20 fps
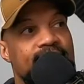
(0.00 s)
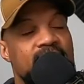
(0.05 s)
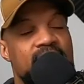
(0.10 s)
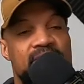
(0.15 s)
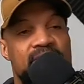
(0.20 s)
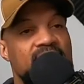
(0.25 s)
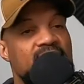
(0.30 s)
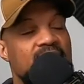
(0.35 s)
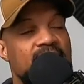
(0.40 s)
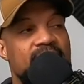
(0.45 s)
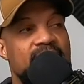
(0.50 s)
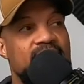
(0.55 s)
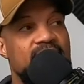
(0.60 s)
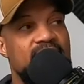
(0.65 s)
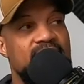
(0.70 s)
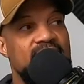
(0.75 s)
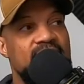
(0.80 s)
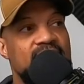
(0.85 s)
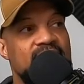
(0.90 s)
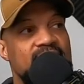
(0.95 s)
Never thought about it
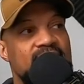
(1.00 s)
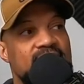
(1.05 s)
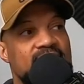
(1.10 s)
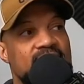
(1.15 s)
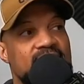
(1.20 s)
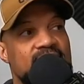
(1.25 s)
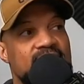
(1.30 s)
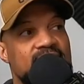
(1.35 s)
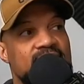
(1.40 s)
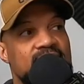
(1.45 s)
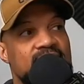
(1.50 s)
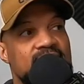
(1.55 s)
like she that. liked it though.